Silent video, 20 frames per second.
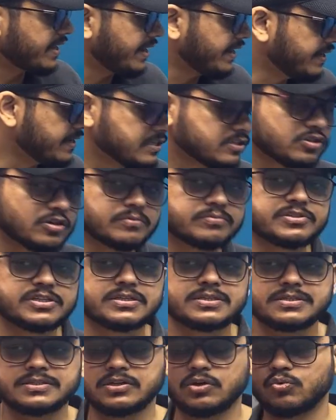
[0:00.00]
and
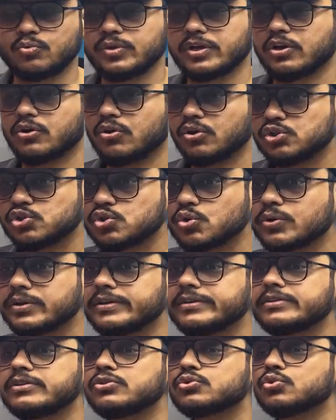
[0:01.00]
SObjects, now we are also
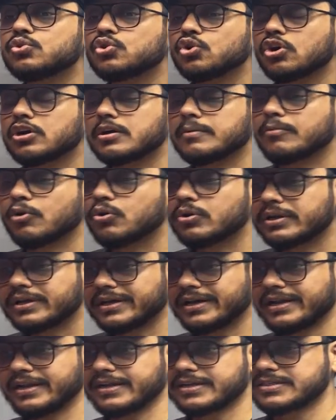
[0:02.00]
going to talk about
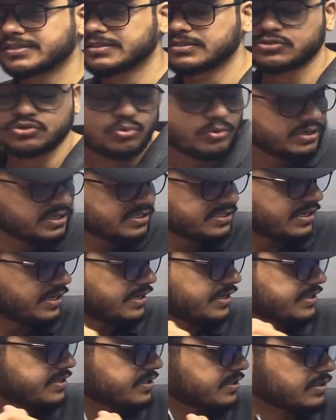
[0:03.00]
collection. So what is
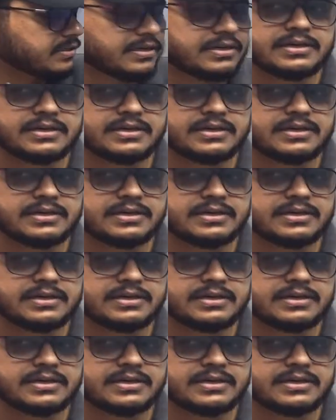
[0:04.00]
collection?